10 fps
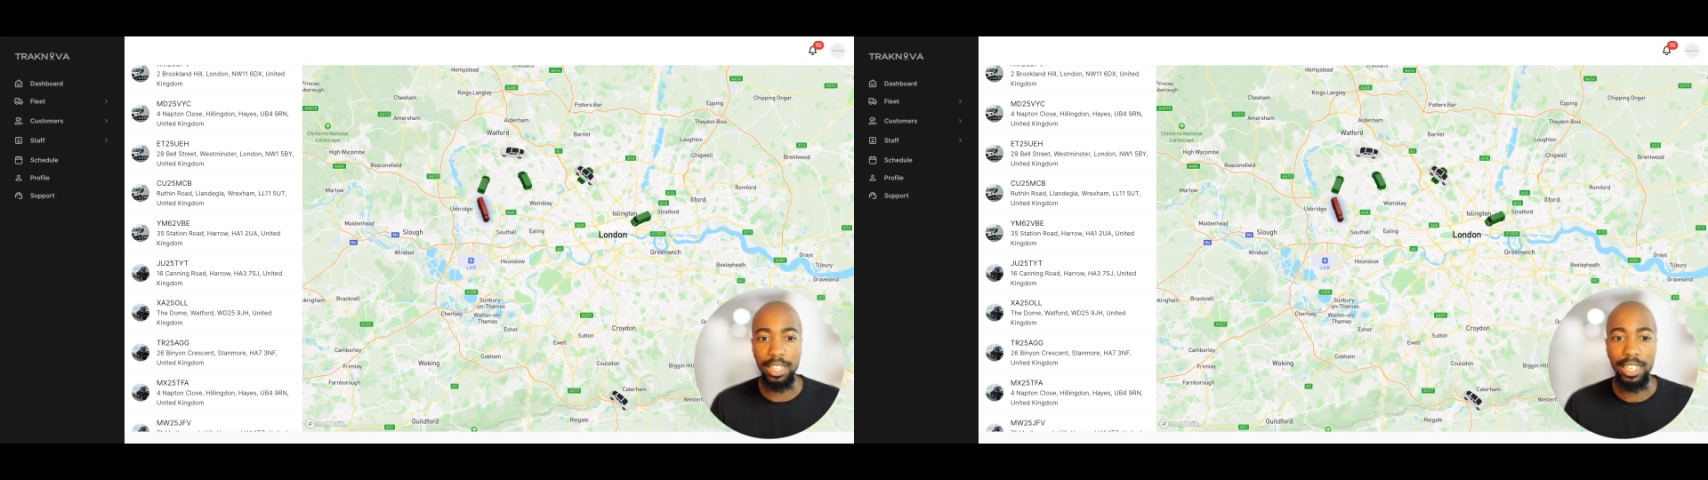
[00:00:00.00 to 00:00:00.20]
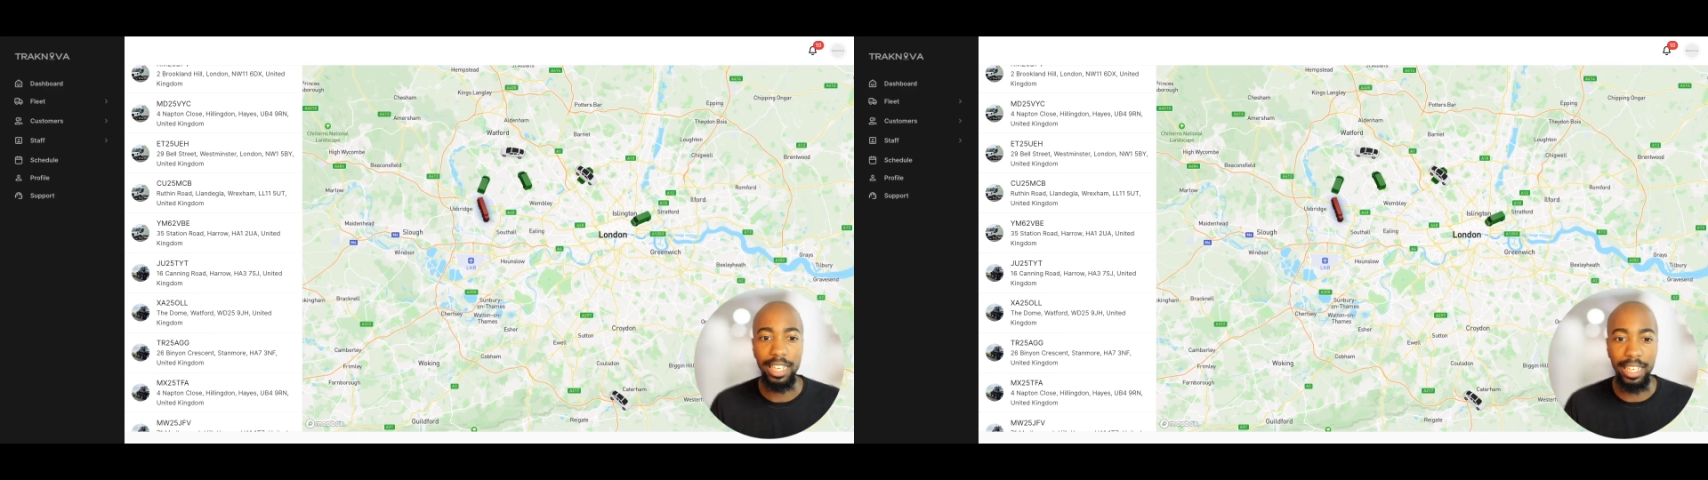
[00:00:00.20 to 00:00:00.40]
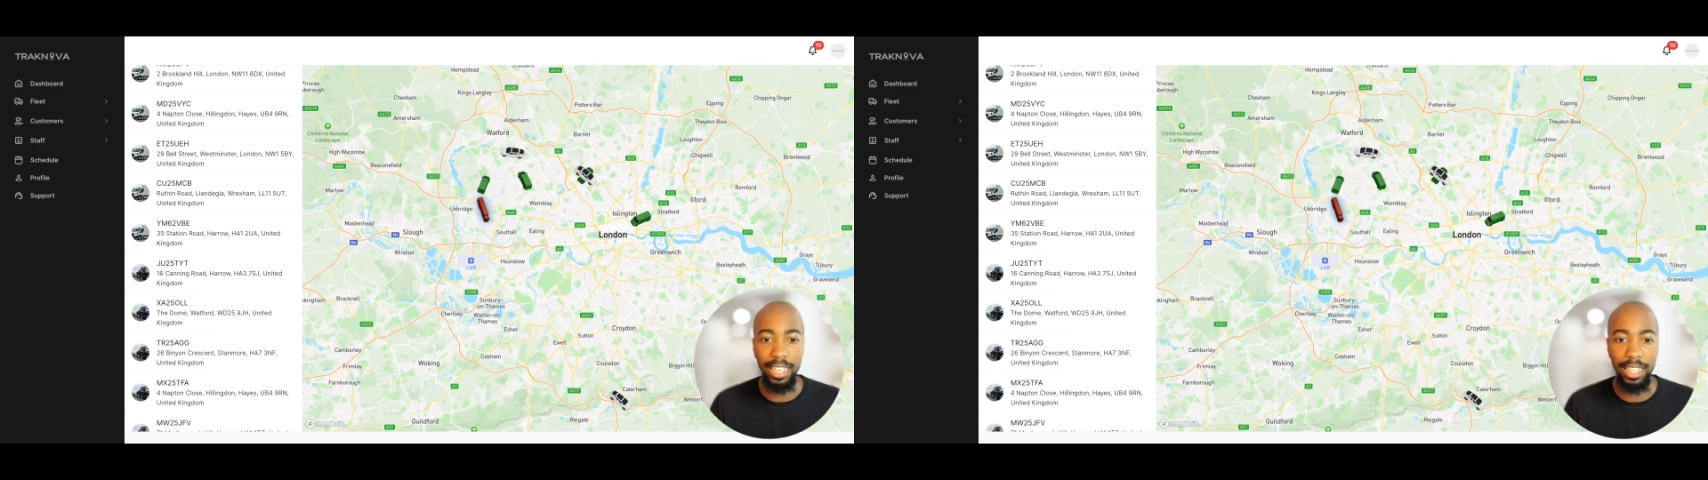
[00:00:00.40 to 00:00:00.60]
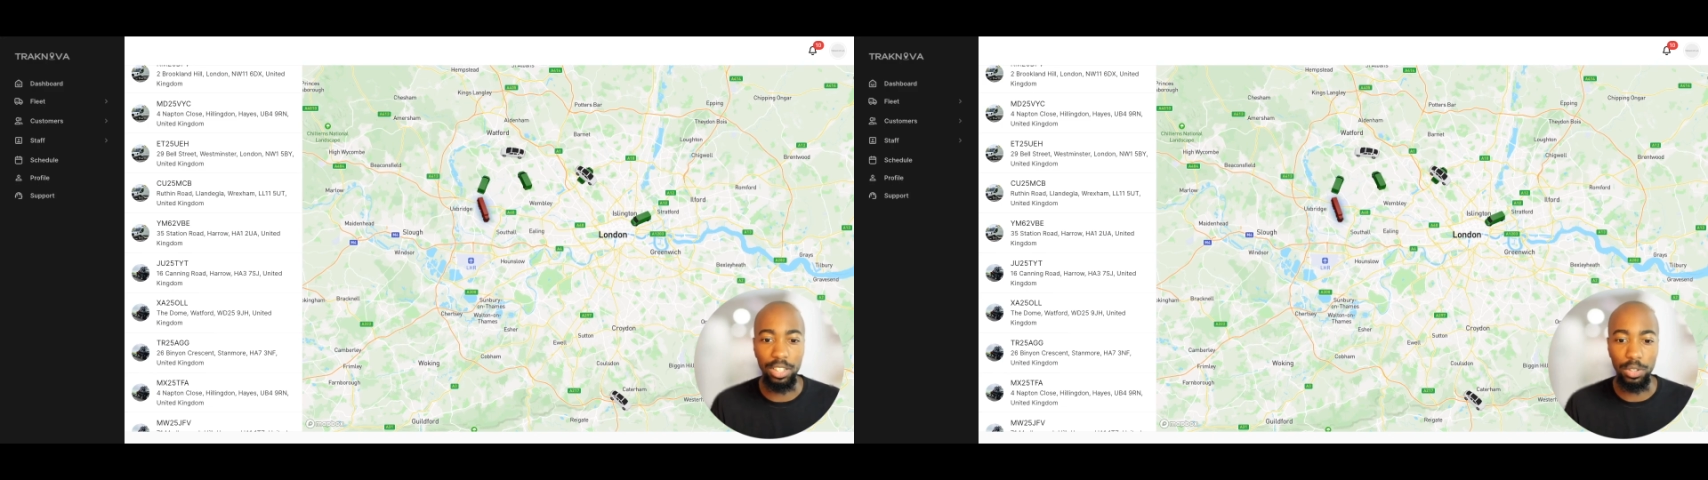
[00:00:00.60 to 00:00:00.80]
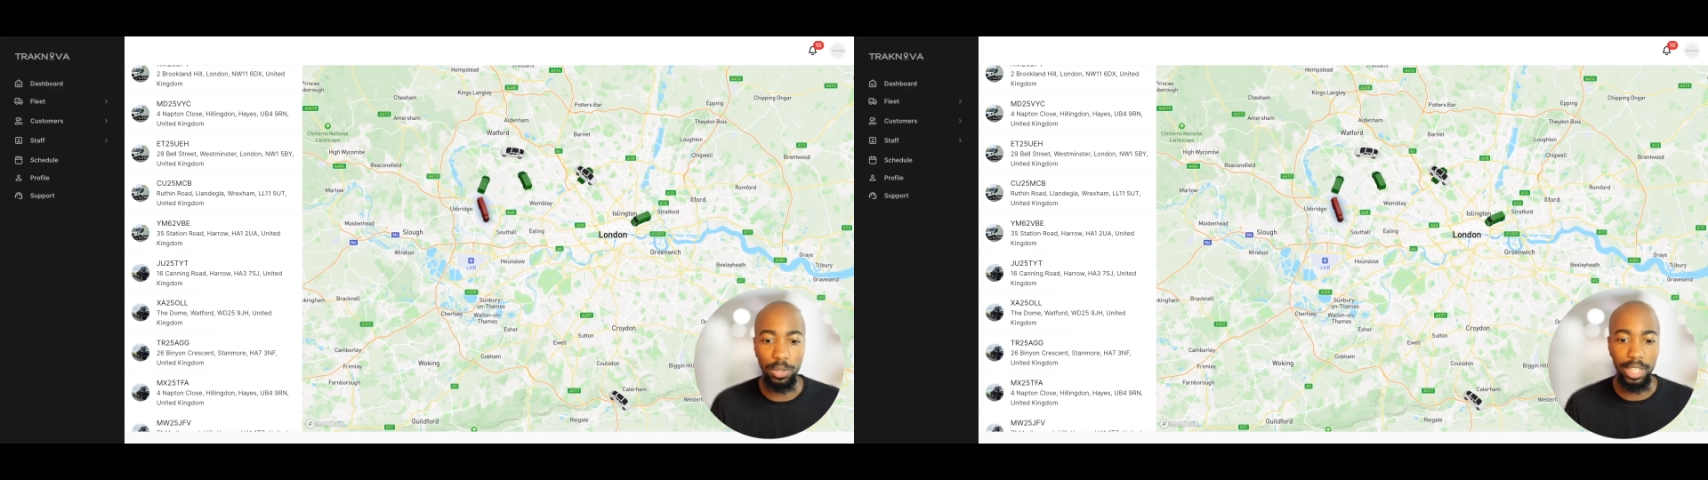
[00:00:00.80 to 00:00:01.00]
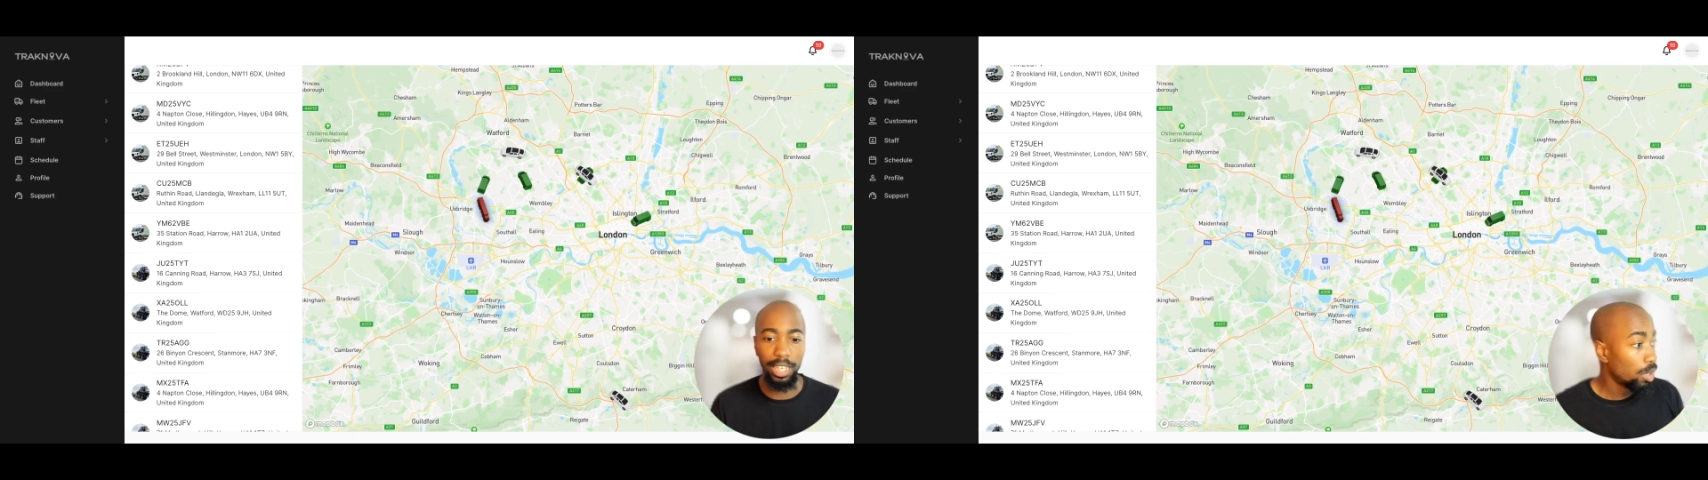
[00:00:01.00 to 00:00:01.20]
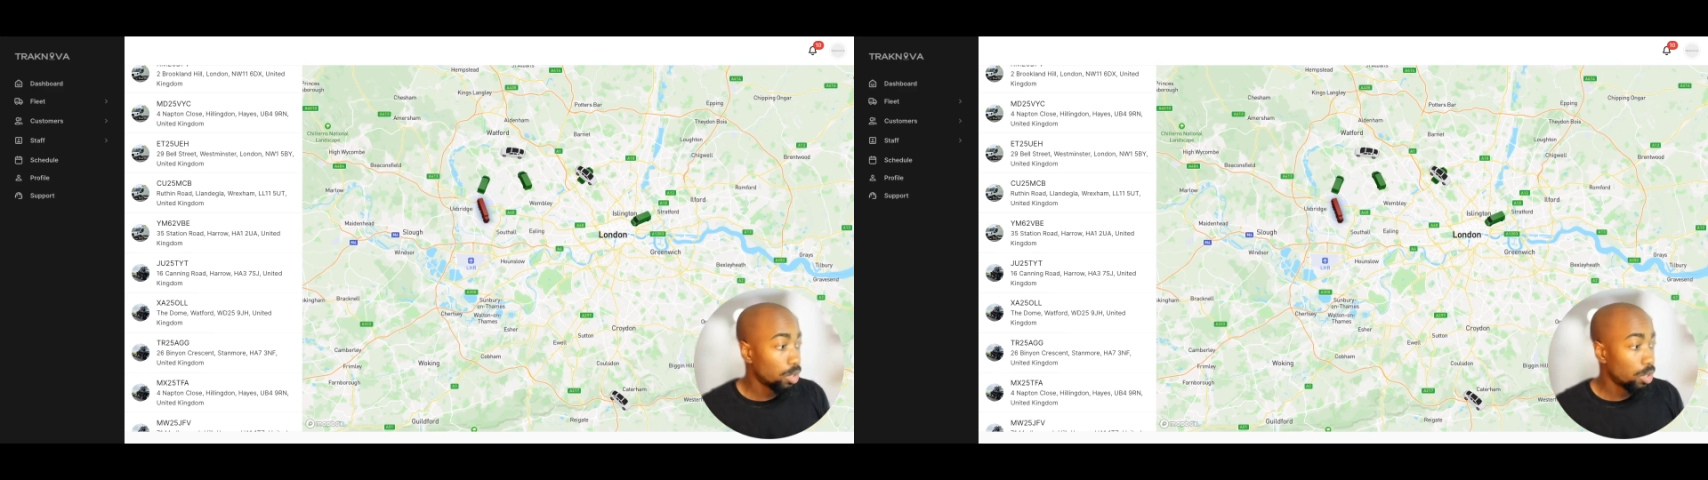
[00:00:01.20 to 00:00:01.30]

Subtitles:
here in the UK.